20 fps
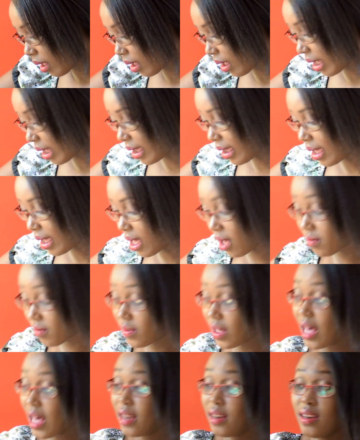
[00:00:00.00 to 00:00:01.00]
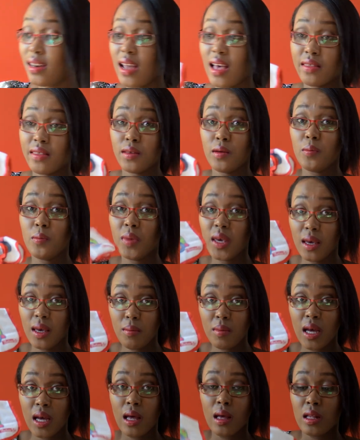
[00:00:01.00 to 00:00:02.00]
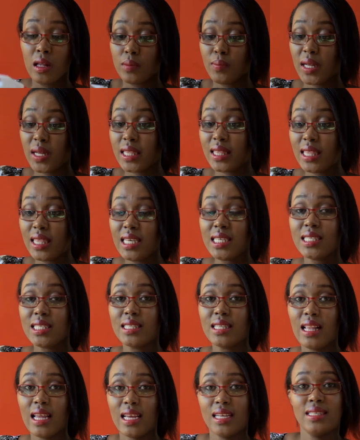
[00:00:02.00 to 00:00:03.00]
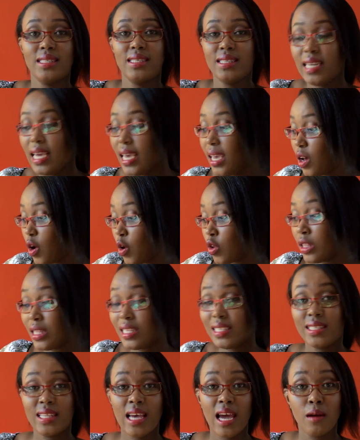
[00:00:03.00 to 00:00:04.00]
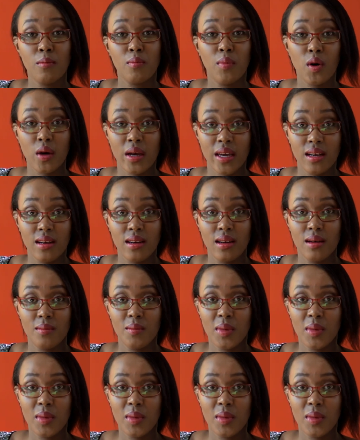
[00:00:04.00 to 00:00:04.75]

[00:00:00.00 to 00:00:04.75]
I have another bib, but these like stay on this side pocket